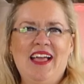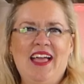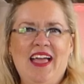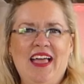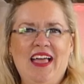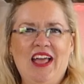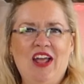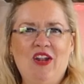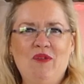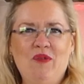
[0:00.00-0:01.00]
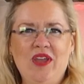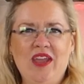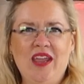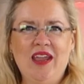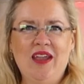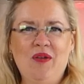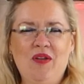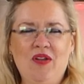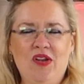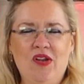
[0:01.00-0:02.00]
And
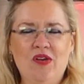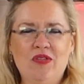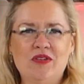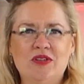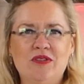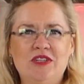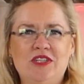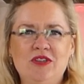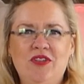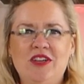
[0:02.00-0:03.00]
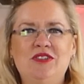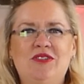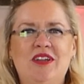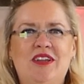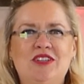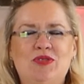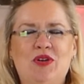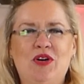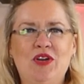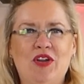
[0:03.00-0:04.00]
we know there's only two things you can
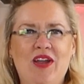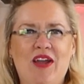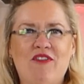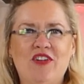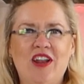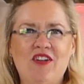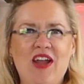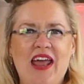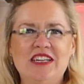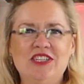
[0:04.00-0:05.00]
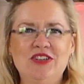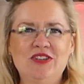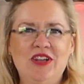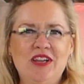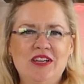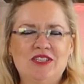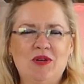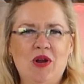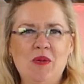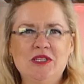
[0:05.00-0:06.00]
control, your effort and your attitude.
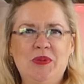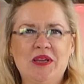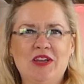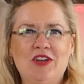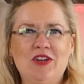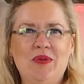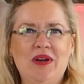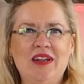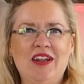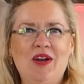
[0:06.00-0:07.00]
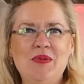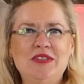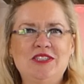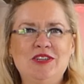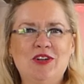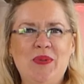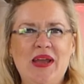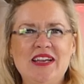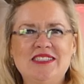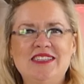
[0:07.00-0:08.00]
So always pick a good one and always do your
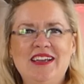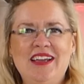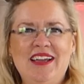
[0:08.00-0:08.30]
best.